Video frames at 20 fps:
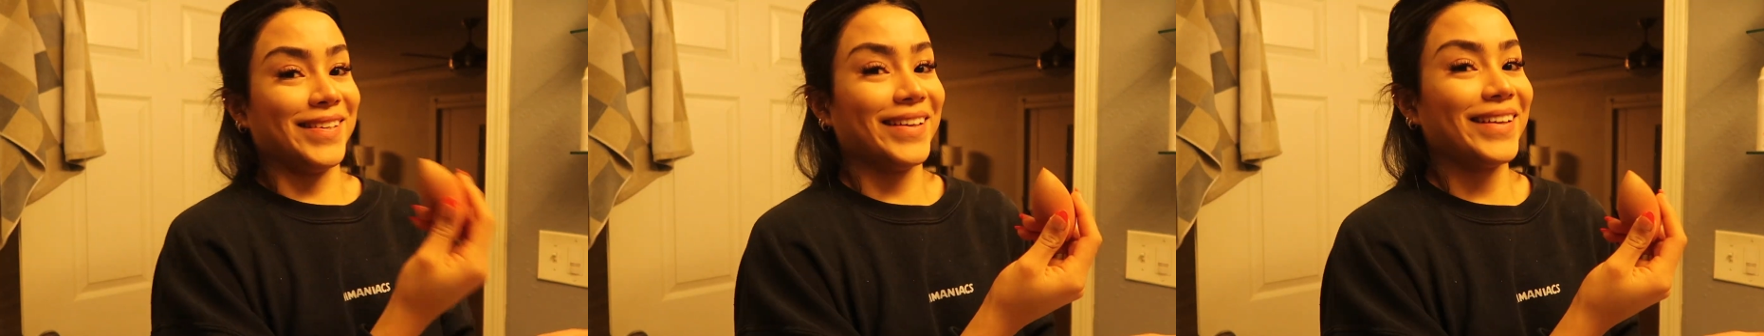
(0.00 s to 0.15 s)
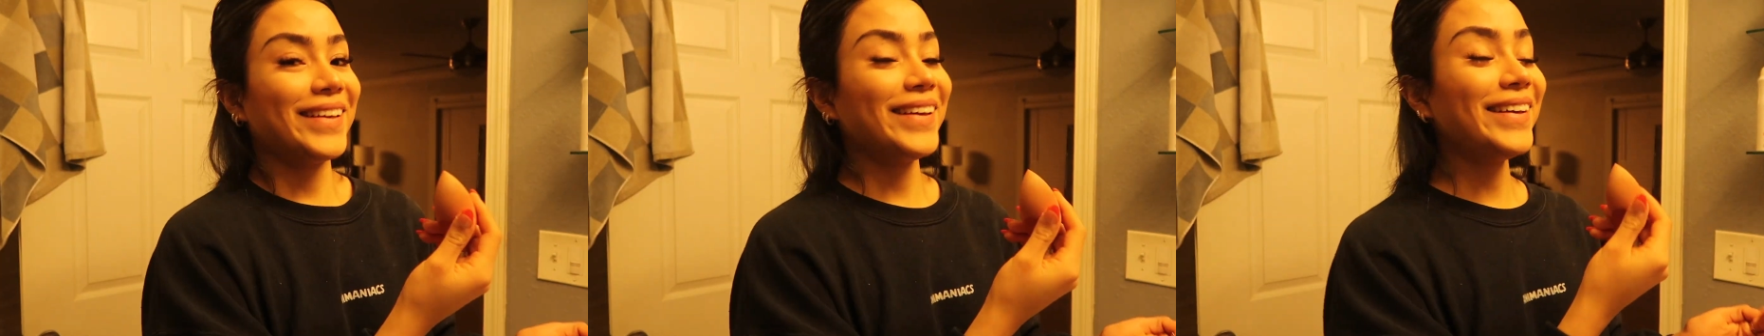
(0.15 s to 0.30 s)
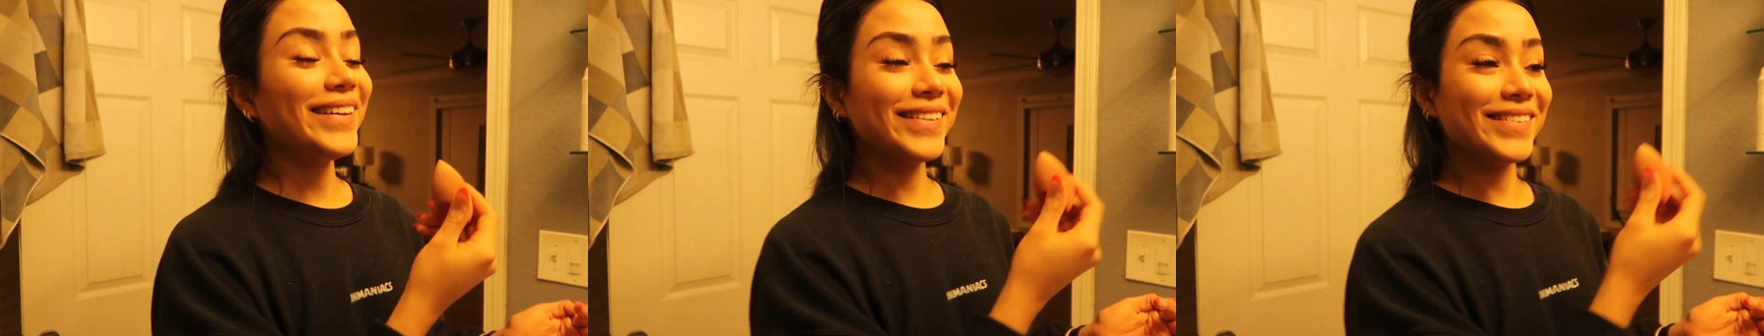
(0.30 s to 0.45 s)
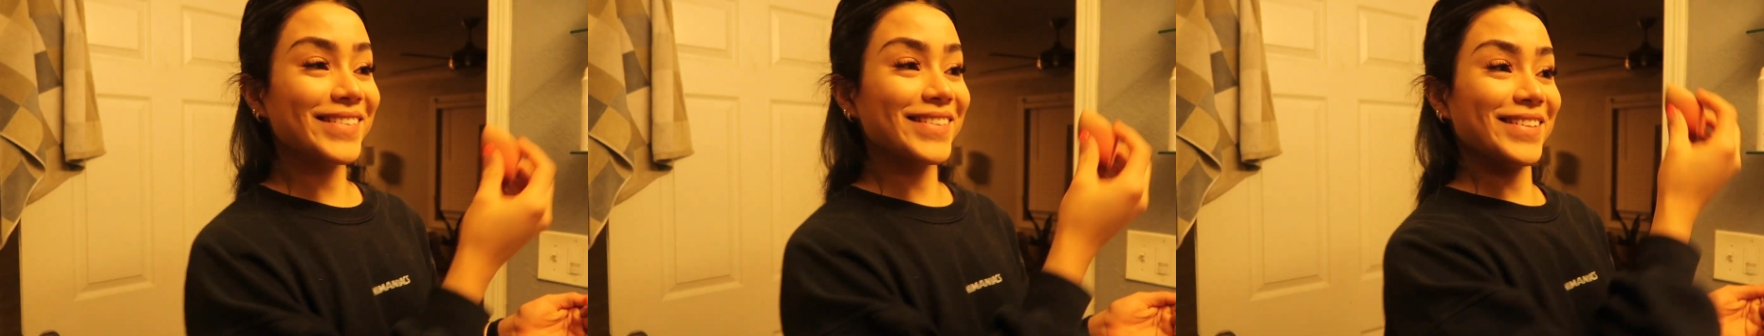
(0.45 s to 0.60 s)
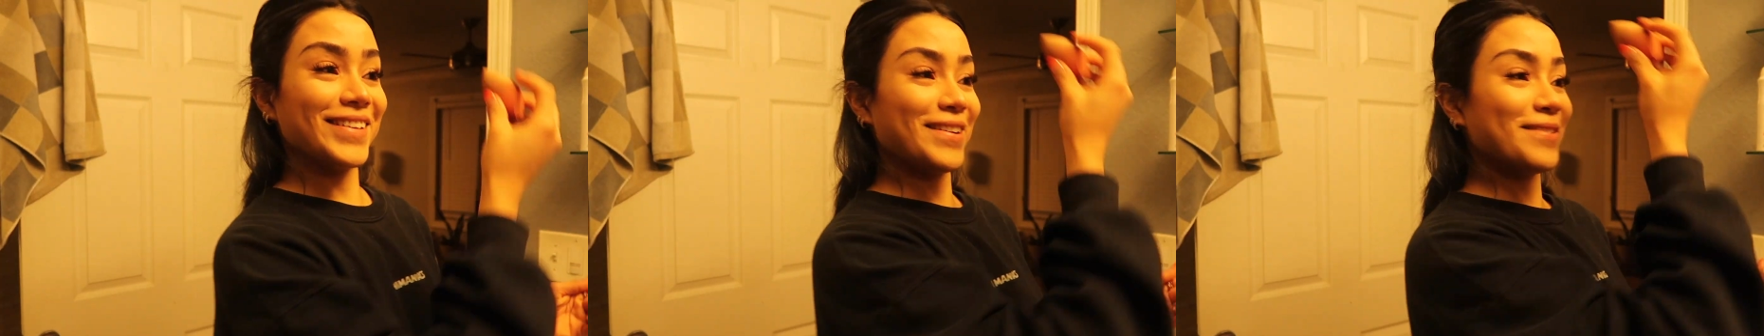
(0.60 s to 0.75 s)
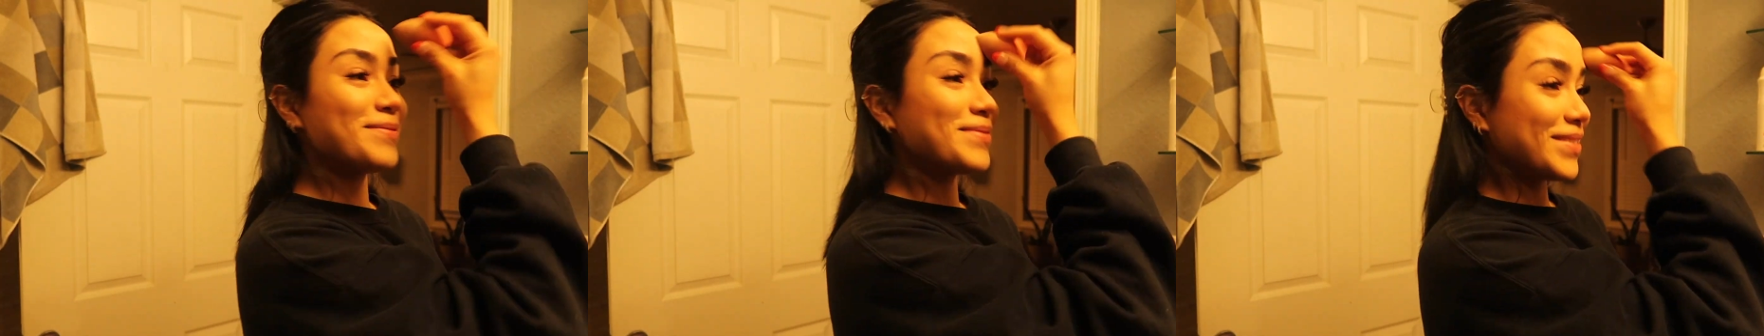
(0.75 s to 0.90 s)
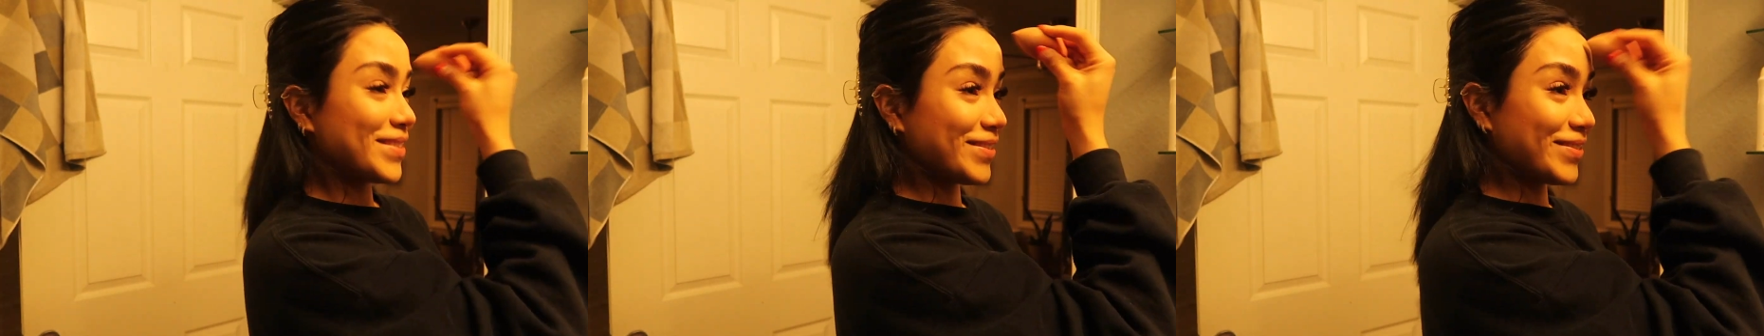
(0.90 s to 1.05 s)
tickets and
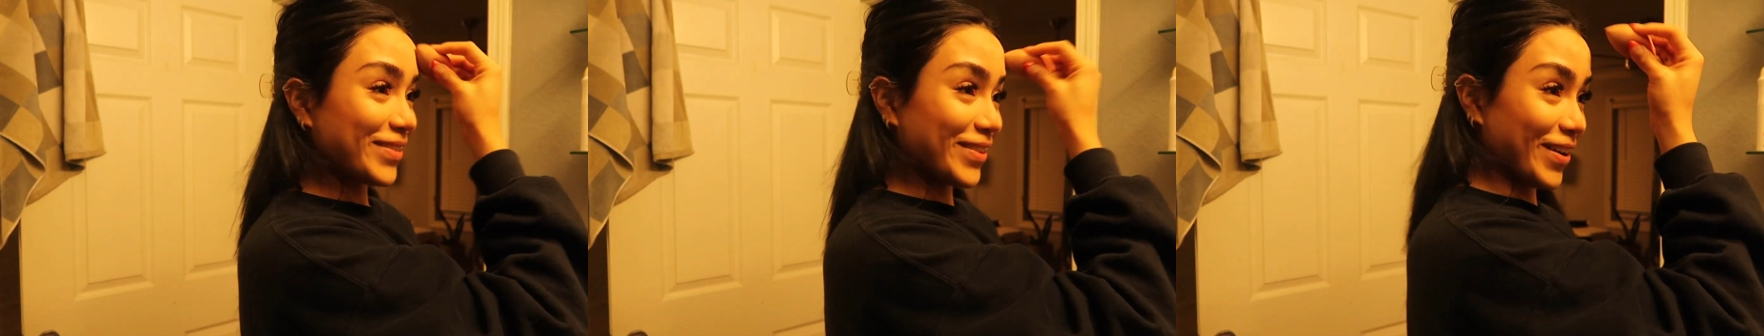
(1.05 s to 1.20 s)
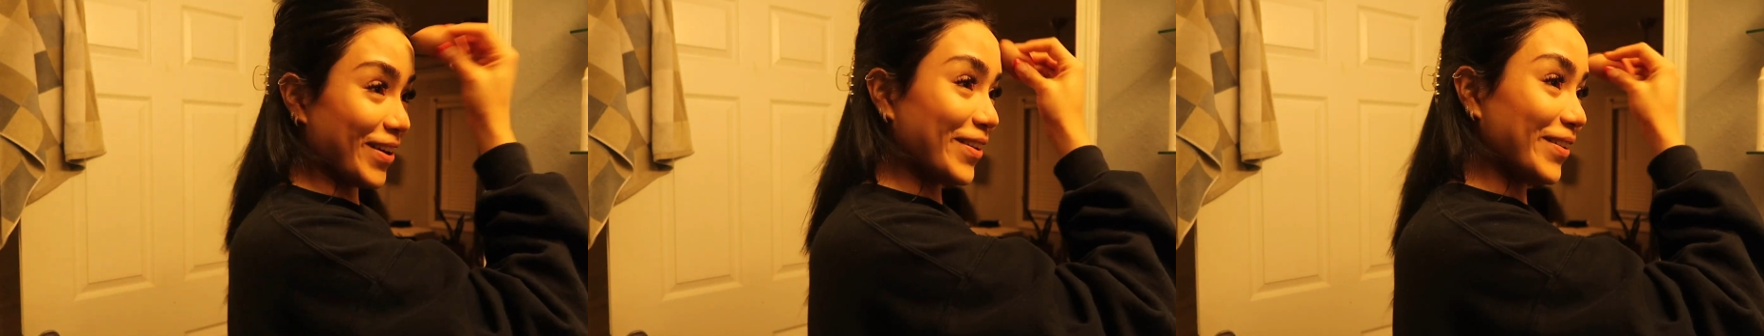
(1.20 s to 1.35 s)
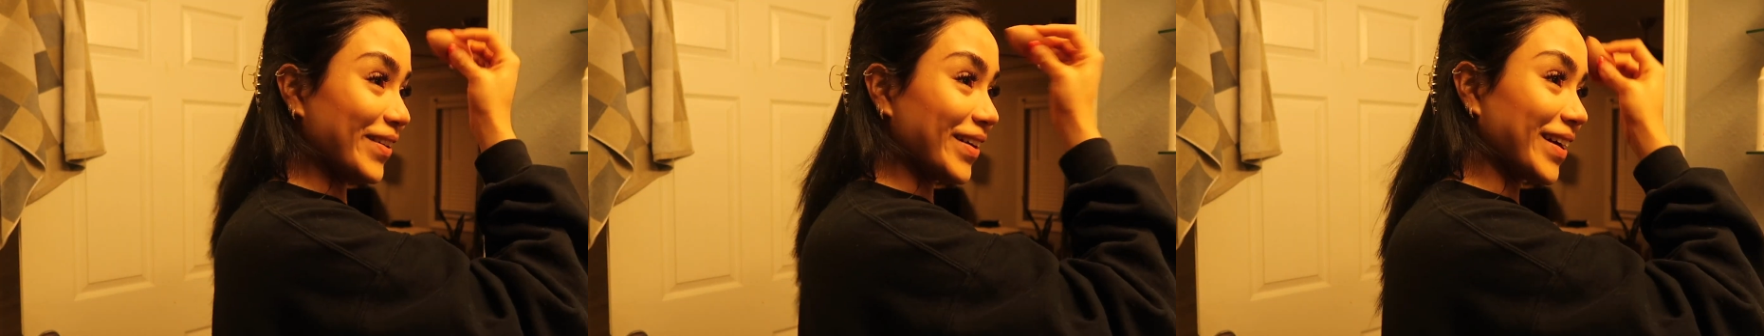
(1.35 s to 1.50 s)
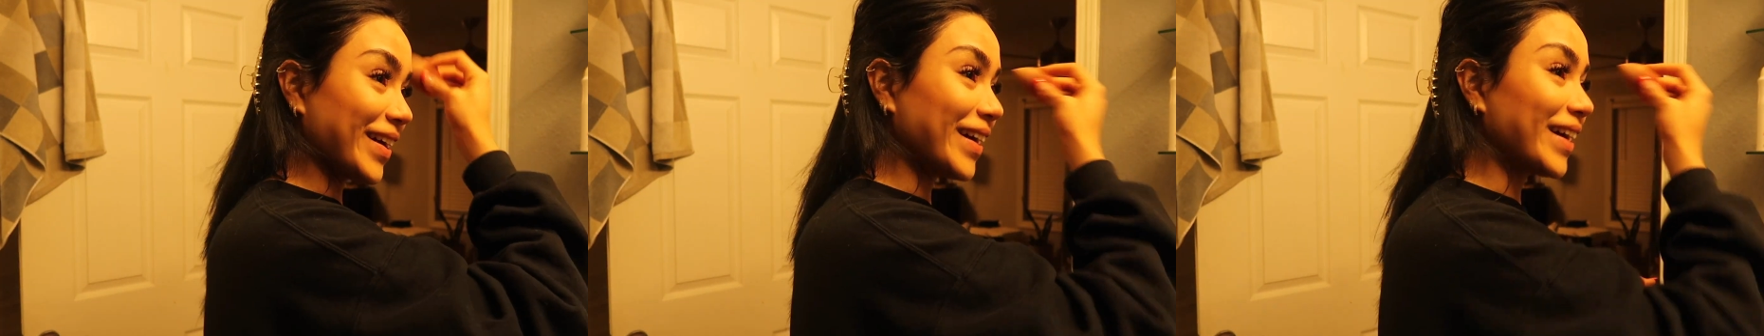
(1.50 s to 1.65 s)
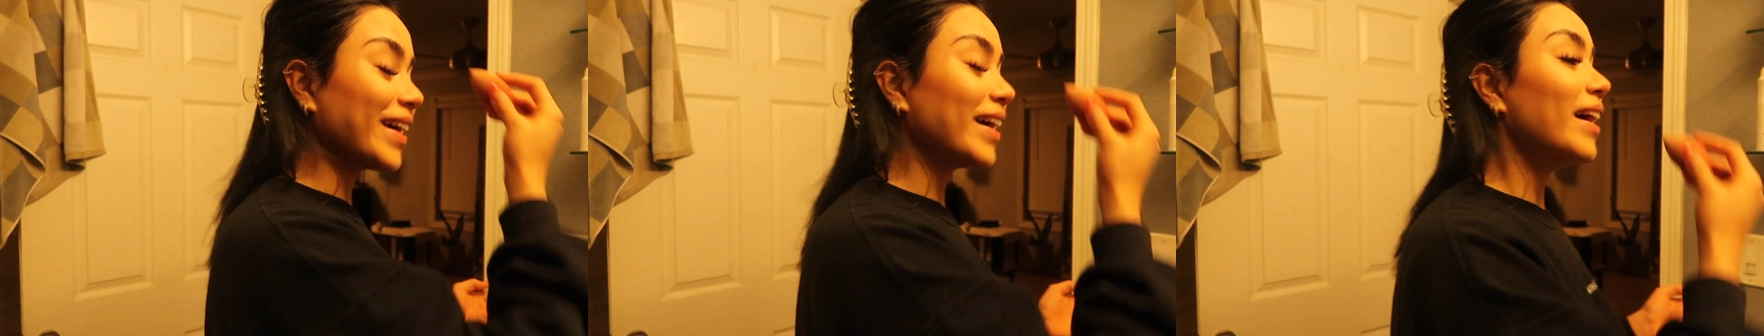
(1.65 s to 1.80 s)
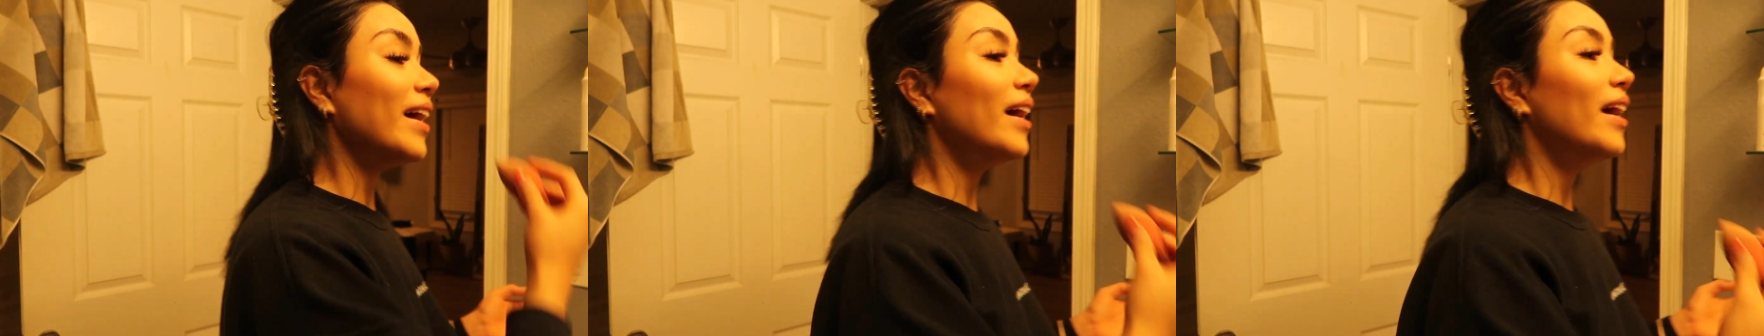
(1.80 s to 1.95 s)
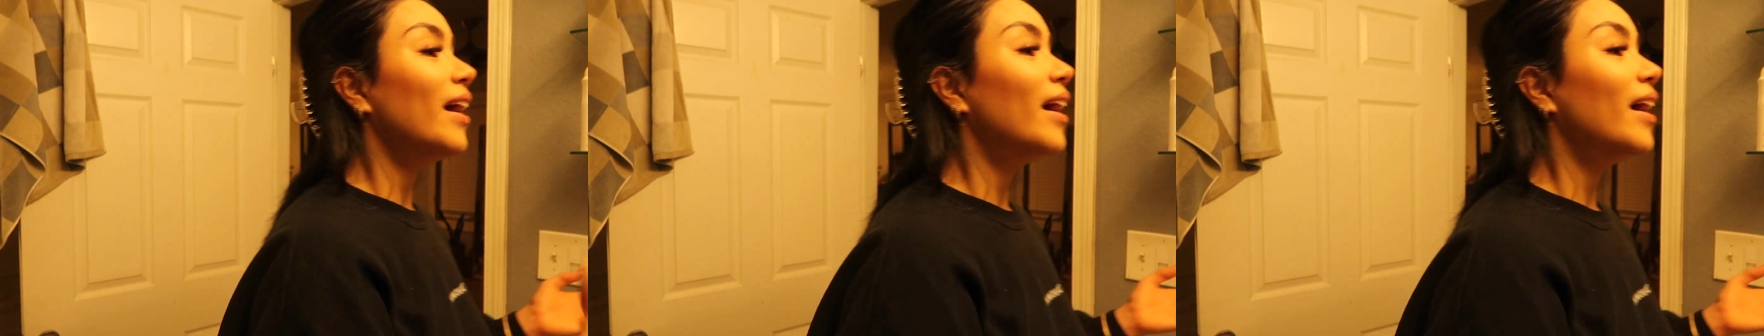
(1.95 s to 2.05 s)
I'm still going.